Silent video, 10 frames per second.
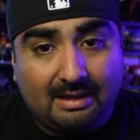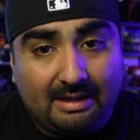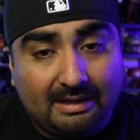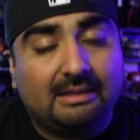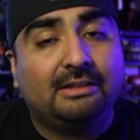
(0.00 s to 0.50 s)

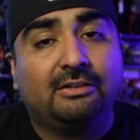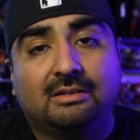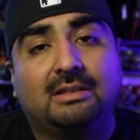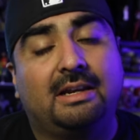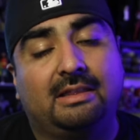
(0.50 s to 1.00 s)
It clears
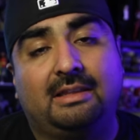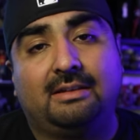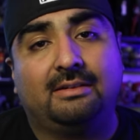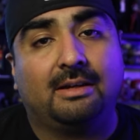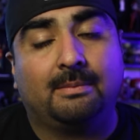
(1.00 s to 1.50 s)
a lot of
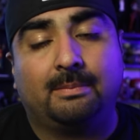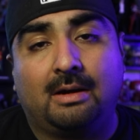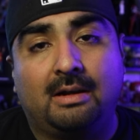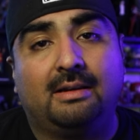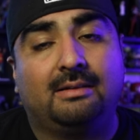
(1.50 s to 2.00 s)
things up,
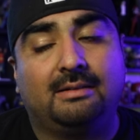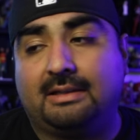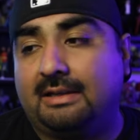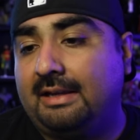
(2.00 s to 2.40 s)
honestly.